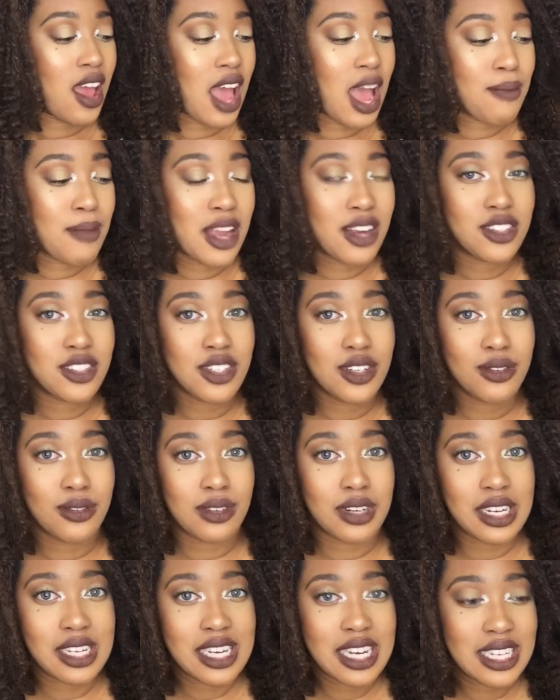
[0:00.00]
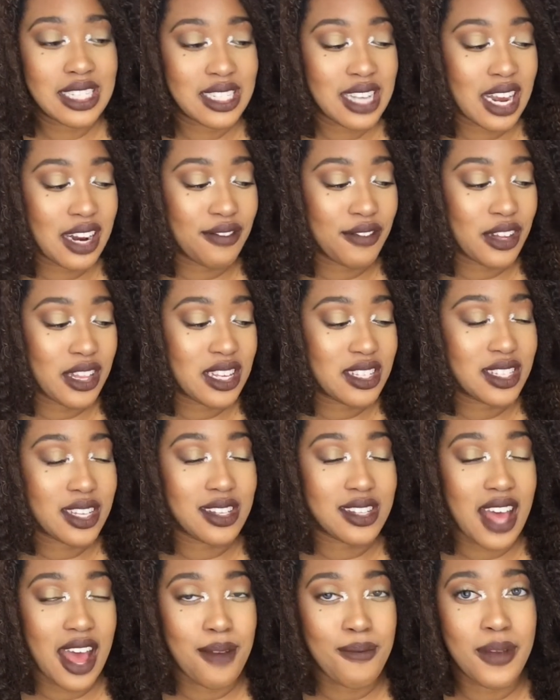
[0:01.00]
I'm actually really excited for this
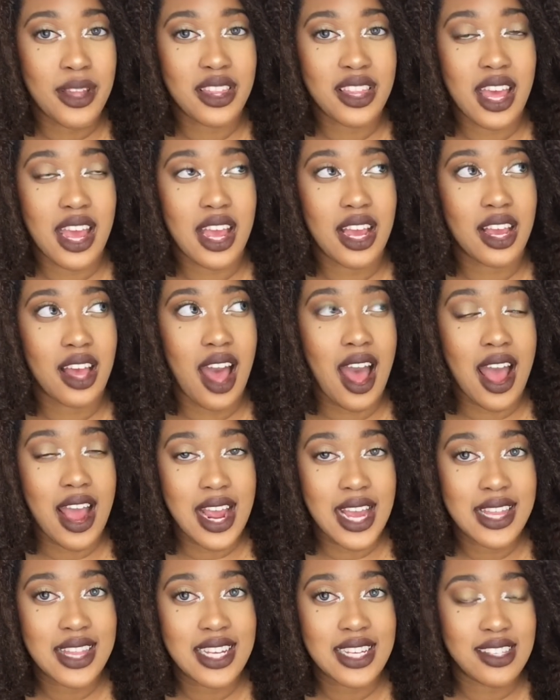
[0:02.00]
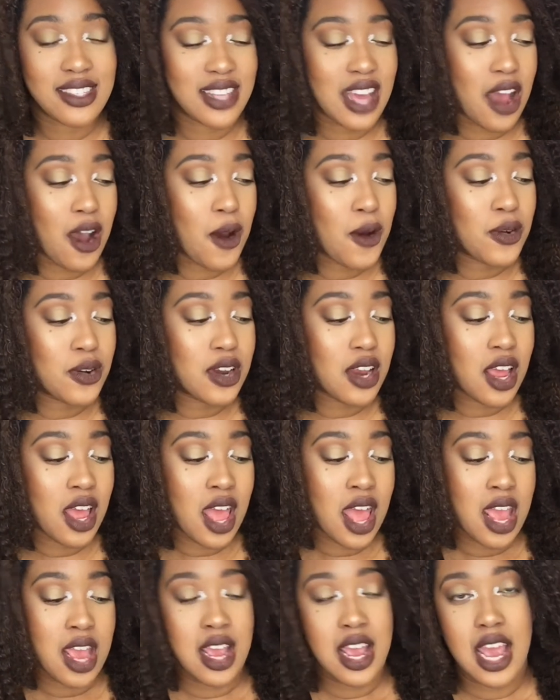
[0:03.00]
because I've been like eyeing these down
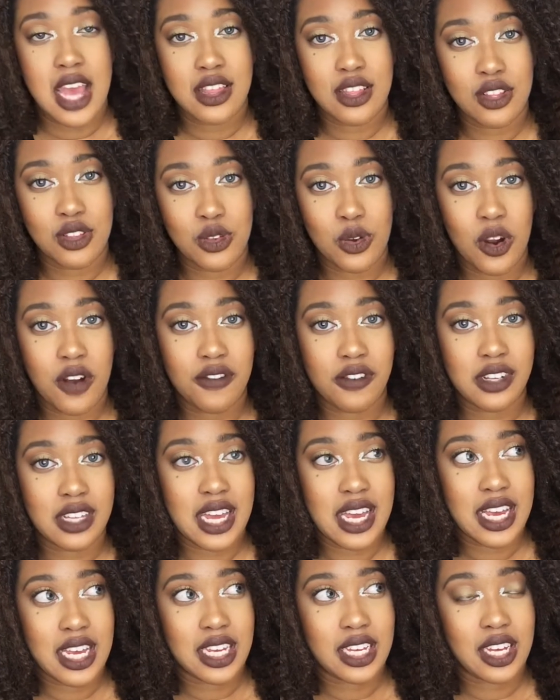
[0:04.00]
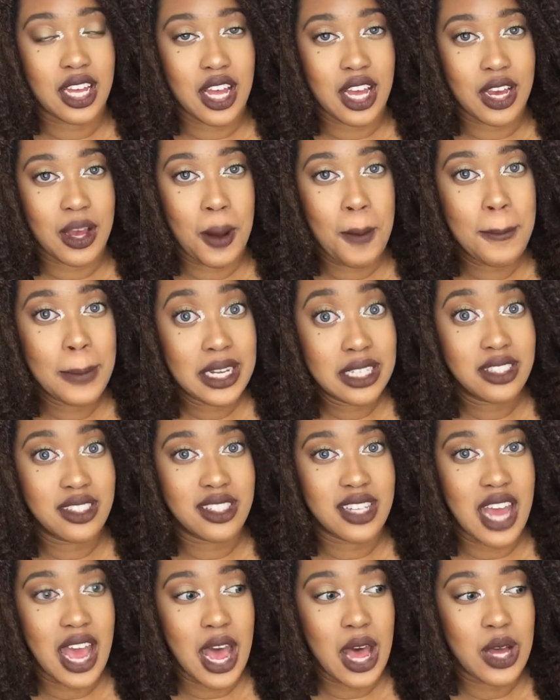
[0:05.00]
in the store for like
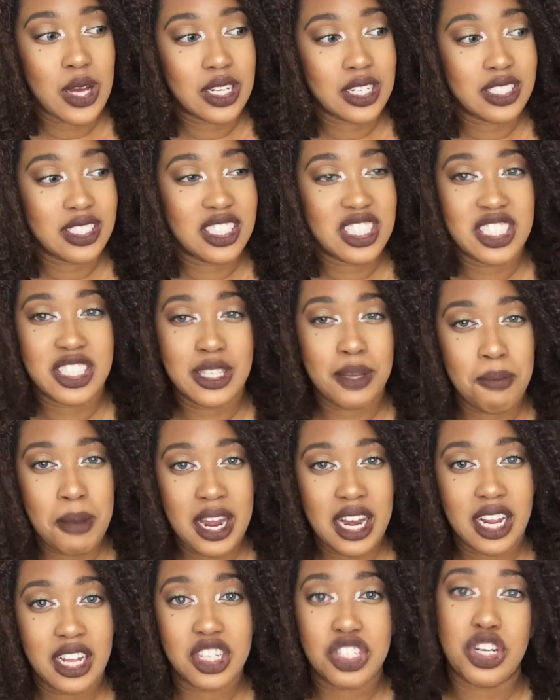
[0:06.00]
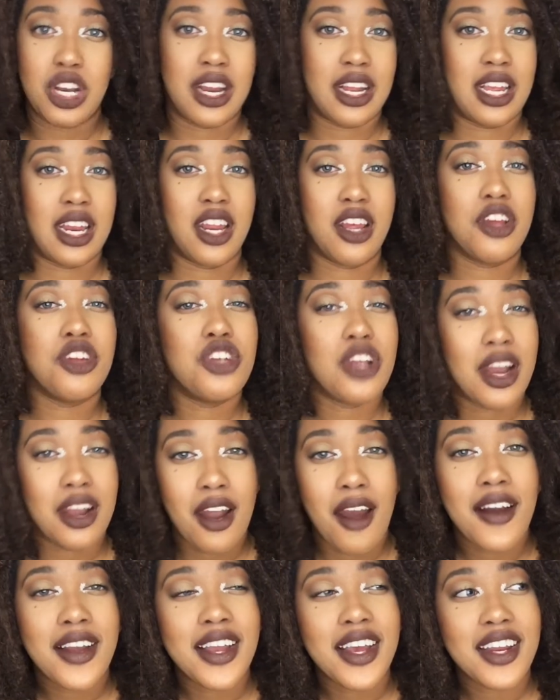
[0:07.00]
months now, just debating should I get it, should I
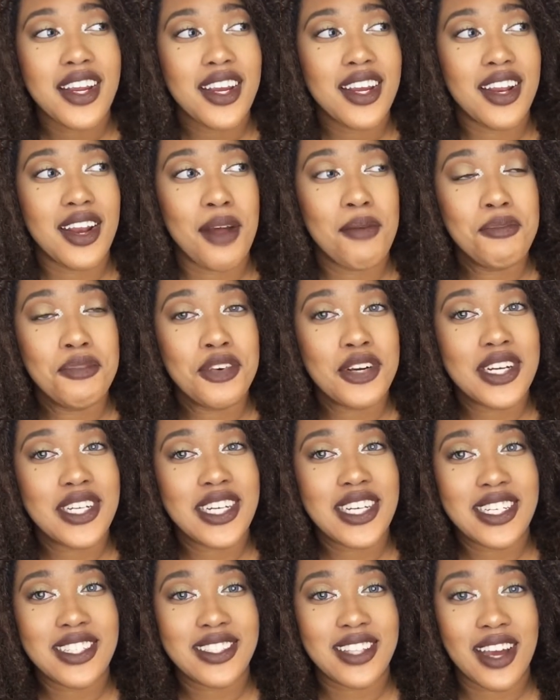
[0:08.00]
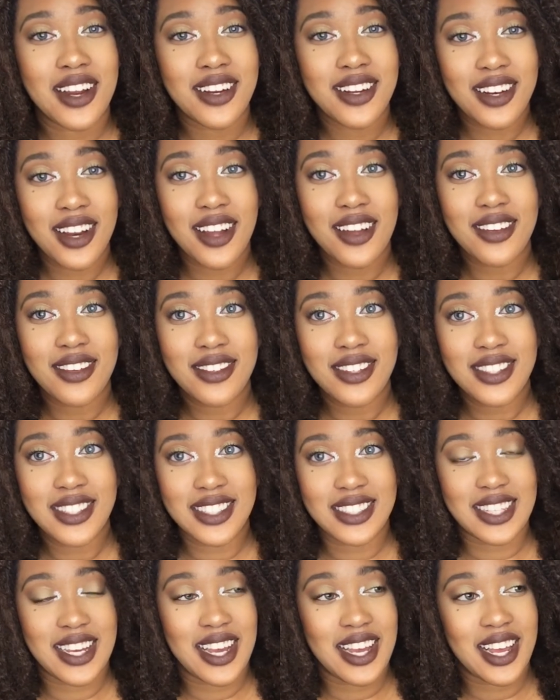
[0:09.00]
not get it, and I'm really excited now
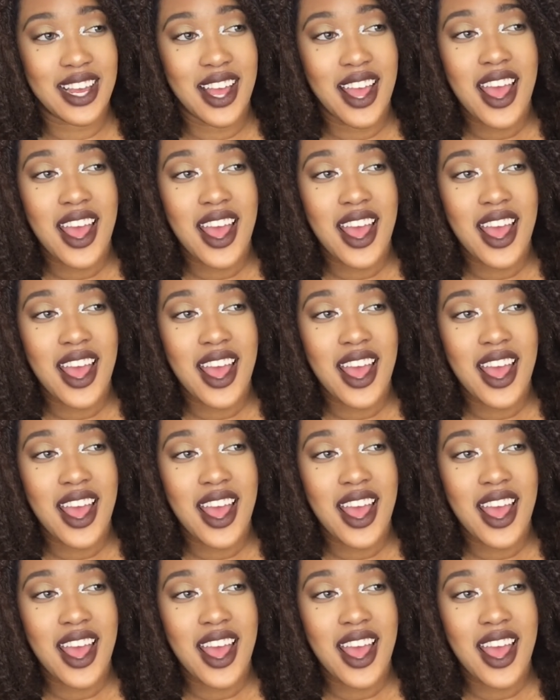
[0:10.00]
because like